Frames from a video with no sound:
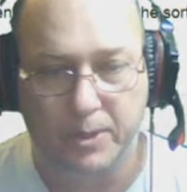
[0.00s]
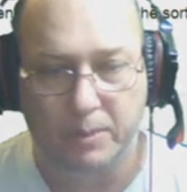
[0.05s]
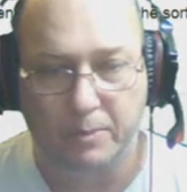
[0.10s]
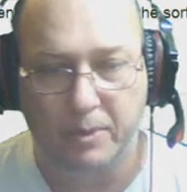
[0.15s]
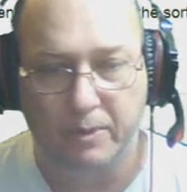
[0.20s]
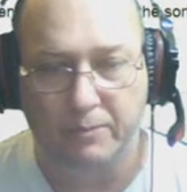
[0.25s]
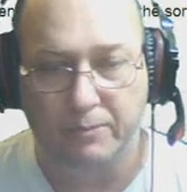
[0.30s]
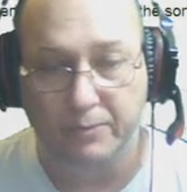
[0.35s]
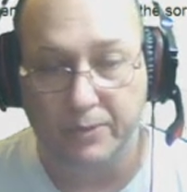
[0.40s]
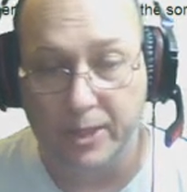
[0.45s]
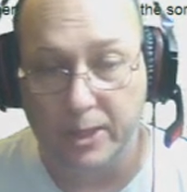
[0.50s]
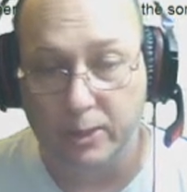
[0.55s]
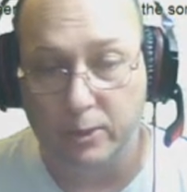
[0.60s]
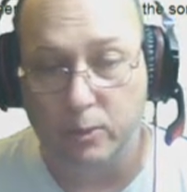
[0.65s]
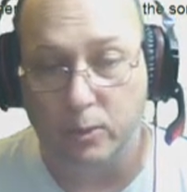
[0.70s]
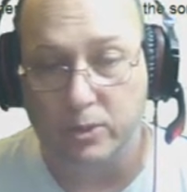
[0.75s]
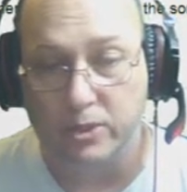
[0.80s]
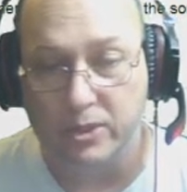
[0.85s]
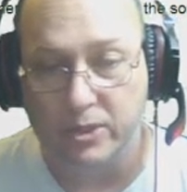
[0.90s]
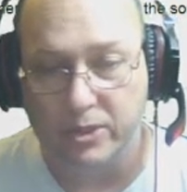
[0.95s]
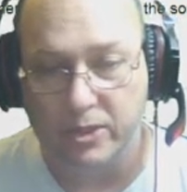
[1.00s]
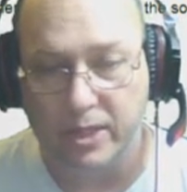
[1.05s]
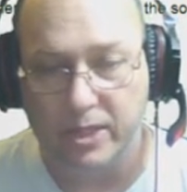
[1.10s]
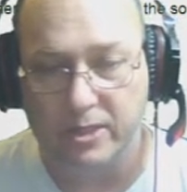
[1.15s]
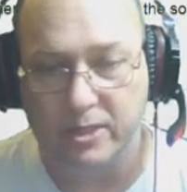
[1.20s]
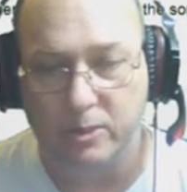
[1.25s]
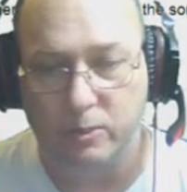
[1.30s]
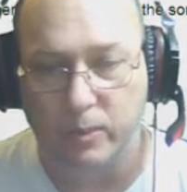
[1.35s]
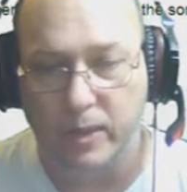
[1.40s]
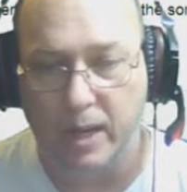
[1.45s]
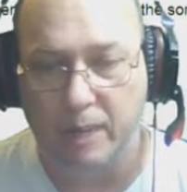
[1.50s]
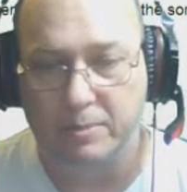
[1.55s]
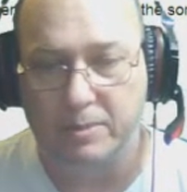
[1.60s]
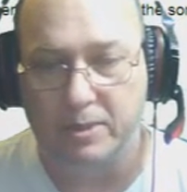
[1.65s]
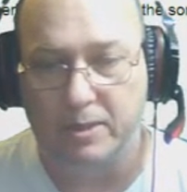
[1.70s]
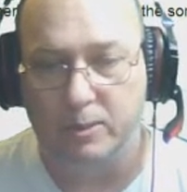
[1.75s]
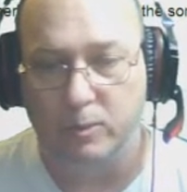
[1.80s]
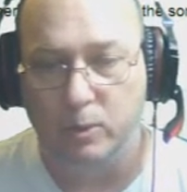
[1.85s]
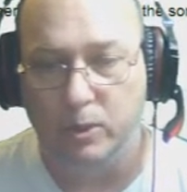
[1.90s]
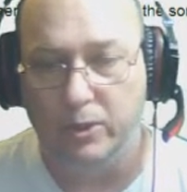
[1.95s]
have feared or suggested, we
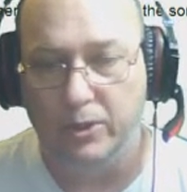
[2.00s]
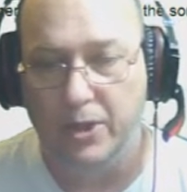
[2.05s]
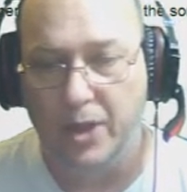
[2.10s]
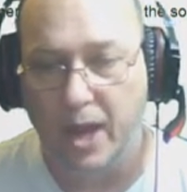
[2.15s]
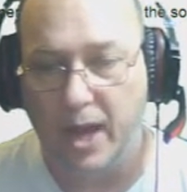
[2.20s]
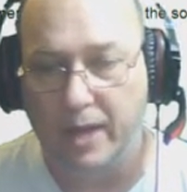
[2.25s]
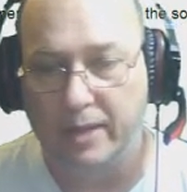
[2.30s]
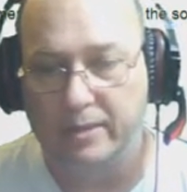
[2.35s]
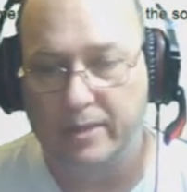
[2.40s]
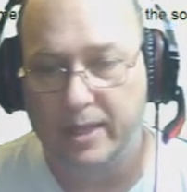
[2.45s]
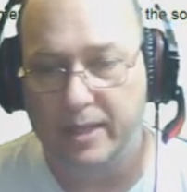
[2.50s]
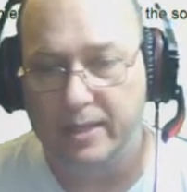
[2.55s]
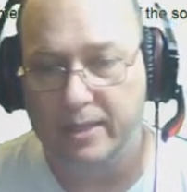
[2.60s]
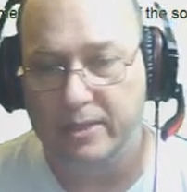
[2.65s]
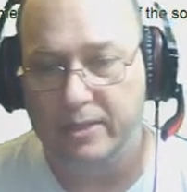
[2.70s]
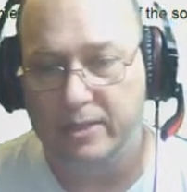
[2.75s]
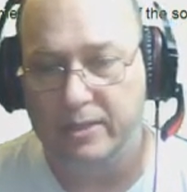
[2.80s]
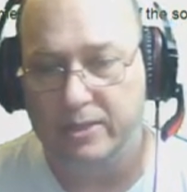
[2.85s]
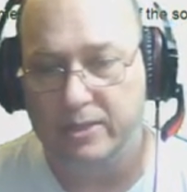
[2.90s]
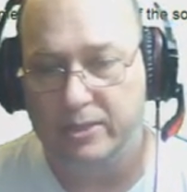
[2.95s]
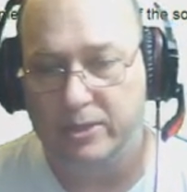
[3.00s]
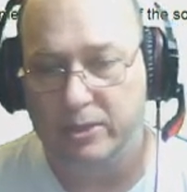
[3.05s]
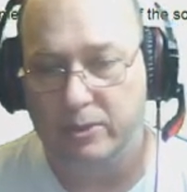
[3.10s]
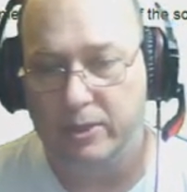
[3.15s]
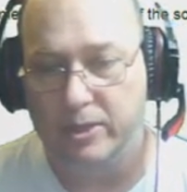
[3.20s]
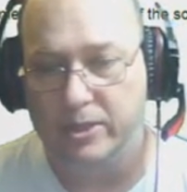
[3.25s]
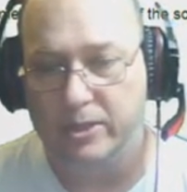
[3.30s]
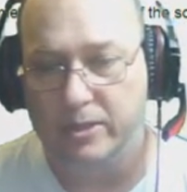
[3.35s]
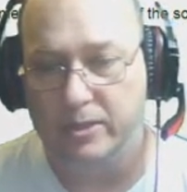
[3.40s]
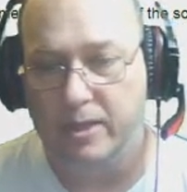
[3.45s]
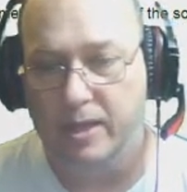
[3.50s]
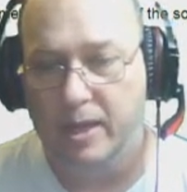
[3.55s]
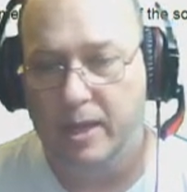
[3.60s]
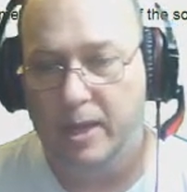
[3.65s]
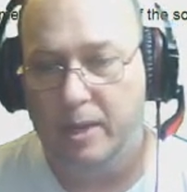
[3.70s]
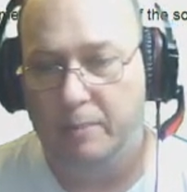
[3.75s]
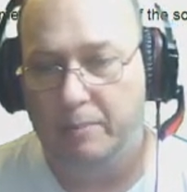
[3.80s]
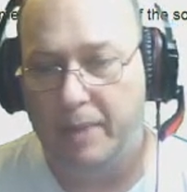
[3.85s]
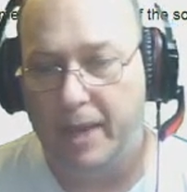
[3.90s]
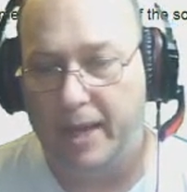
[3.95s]
absolutely will not take into consideration
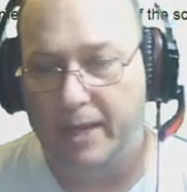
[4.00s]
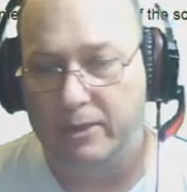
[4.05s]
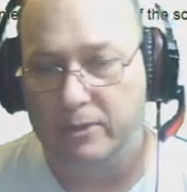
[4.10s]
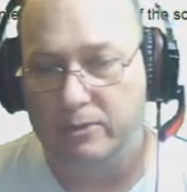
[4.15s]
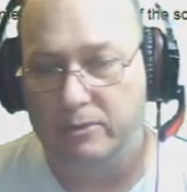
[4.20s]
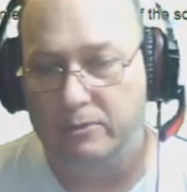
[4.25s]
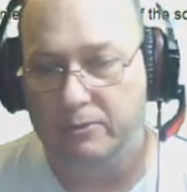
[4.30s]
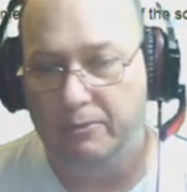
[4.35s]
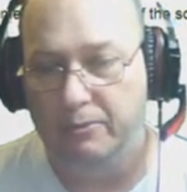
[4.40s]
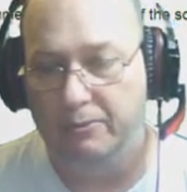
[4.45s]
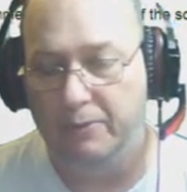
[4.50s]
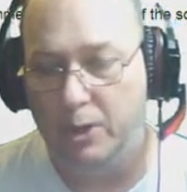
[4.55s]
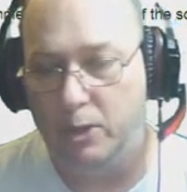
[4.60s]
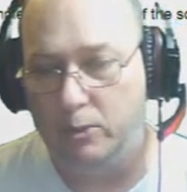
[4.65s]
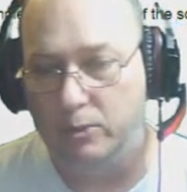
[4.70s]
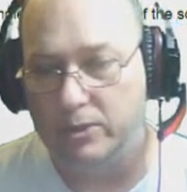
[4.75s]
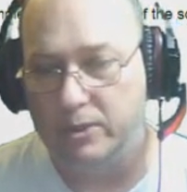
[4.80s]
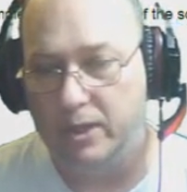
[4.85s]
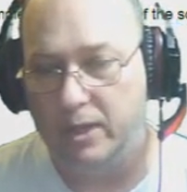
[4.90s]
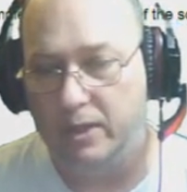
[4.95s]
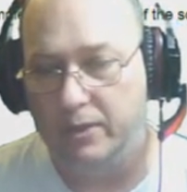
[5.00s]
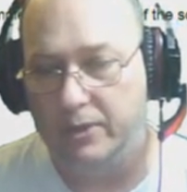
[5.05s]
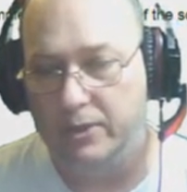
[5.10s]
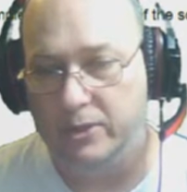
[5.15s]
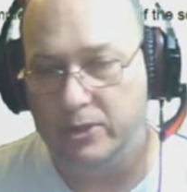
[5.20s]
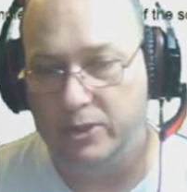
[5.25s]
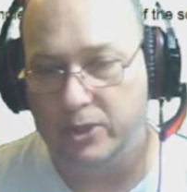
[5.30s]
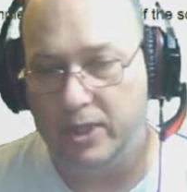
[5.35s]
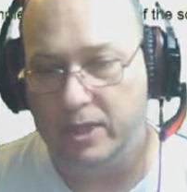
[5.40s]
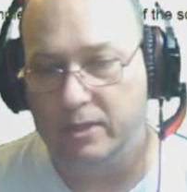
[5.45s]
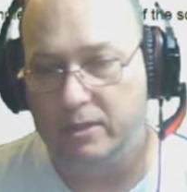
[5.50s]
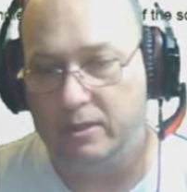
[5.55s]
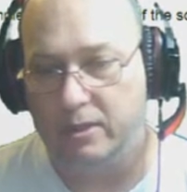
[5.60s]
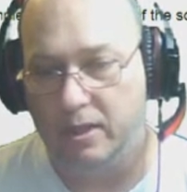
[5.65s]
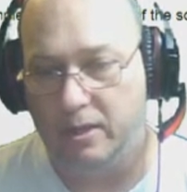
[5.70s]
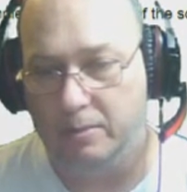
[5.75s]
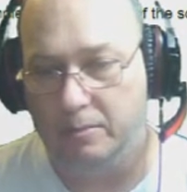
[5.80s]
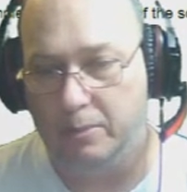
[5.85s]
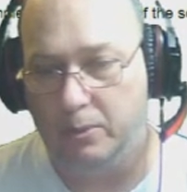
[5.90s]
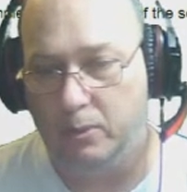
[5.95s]
backers' vote on the Gen
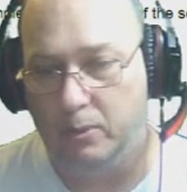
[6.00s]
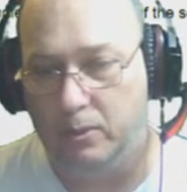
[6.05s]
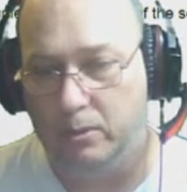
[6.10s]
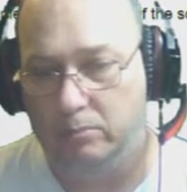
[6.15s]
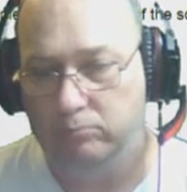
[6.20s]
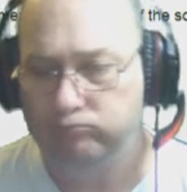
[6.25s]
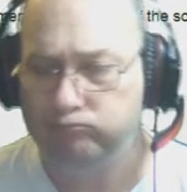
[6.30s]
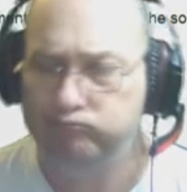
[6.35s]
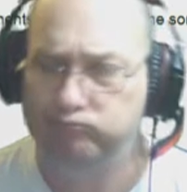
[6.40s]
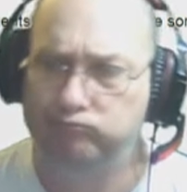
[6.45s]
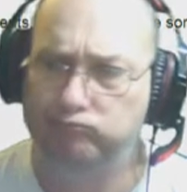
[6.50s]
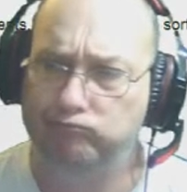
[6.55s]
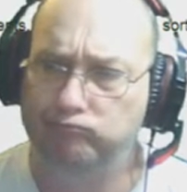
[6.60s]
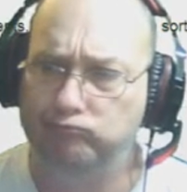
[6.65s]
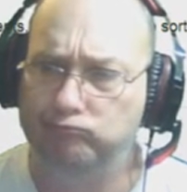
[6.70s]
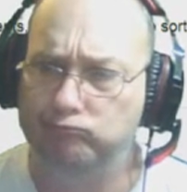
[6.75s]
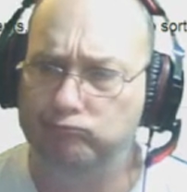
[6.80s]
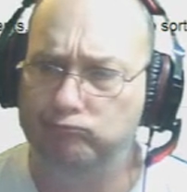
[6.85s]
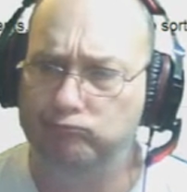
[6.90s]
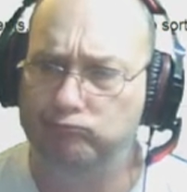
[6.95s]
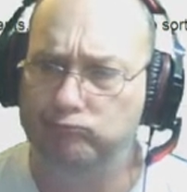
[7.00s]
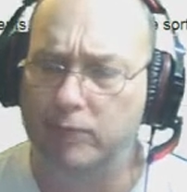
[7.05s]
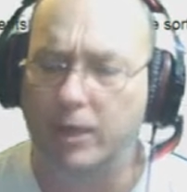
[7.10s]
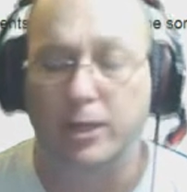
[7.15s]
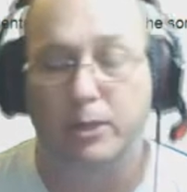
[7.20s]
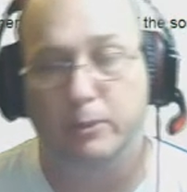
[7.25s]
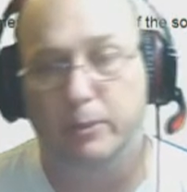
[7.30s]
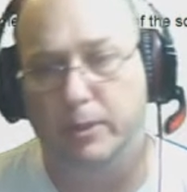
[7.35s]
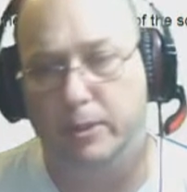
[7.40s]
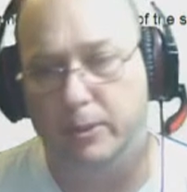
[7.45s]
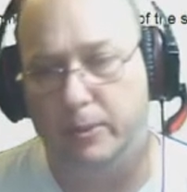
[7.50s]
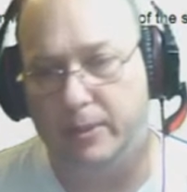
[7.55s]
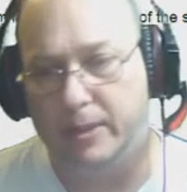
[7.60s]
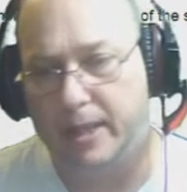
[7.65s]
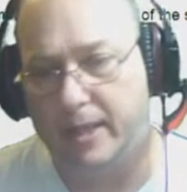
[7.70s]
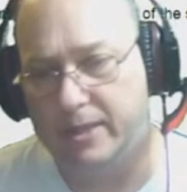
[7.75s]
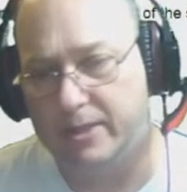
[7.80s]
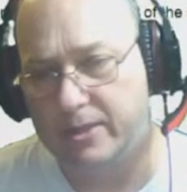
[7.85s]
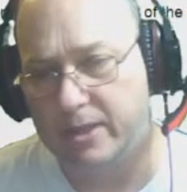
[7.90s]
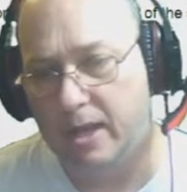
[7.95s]
Con poll. I don't really know what
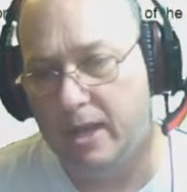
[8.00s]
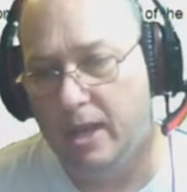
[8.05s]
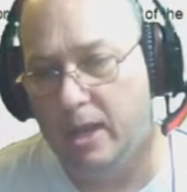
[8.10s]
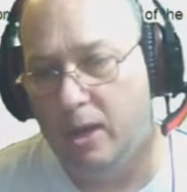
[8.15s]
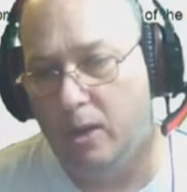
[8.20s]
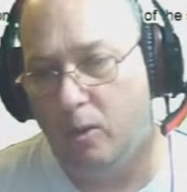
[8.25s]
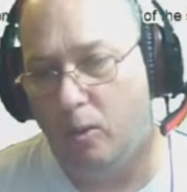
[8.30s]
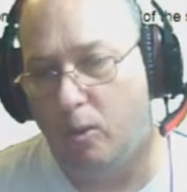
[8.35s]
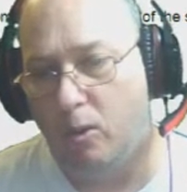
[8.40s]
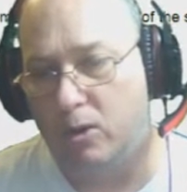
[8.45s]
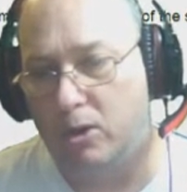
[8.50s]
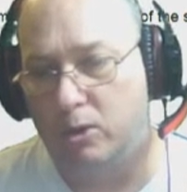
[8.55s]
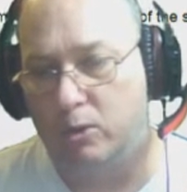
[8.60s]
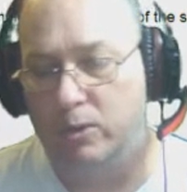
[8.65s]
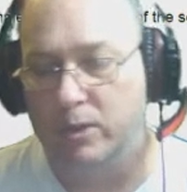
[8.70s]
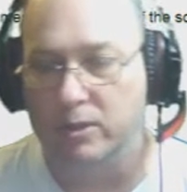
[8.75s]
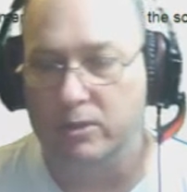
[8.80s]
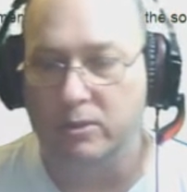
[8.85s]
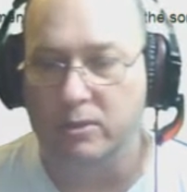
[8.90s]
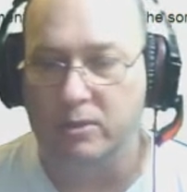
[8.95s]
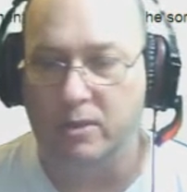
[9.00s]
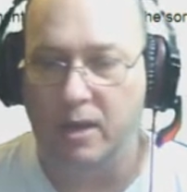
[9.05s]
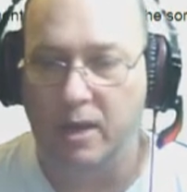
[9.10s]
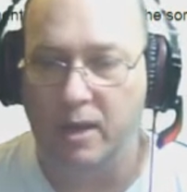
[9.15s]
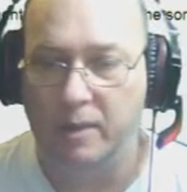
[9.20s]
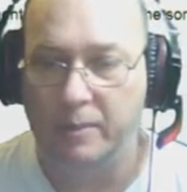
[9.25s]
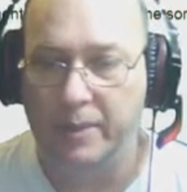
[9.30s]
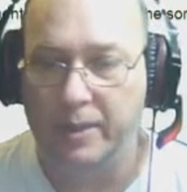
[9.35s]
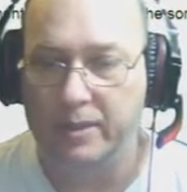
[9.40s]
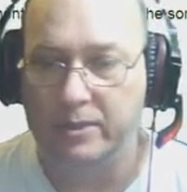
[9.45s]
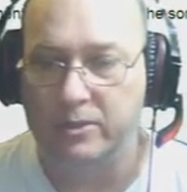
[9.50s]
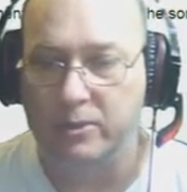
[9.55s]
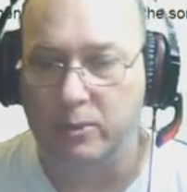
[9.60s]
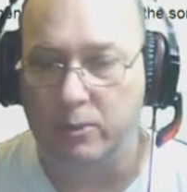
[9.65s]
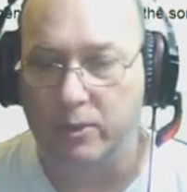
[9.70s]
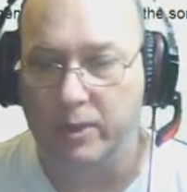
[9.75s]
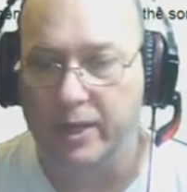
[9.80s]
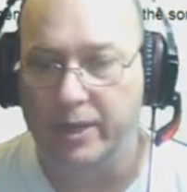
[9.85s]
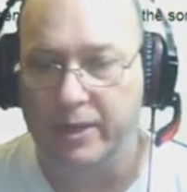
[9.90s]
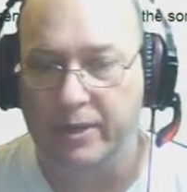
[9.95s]
that is, or critical comments
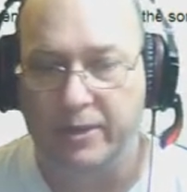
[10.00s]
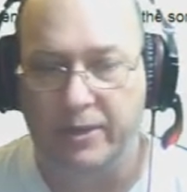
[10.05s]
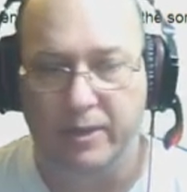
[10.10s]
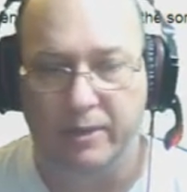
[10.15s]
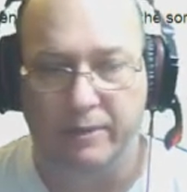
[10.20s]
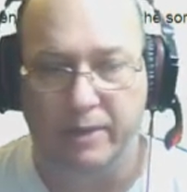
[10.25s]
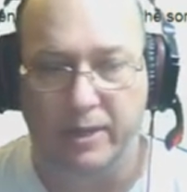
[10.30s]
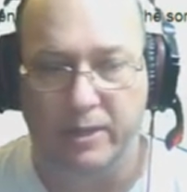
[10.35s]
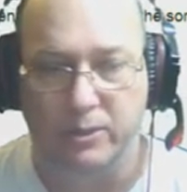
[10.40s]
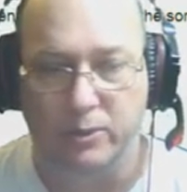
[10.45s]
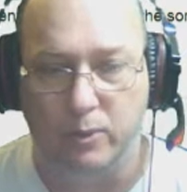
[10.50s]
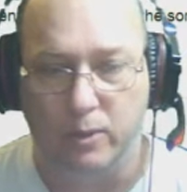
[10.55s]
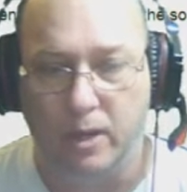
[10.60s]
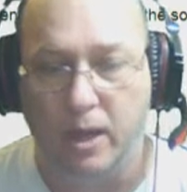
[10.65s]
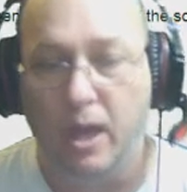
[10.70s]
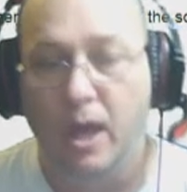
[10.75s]
or anything of any sort.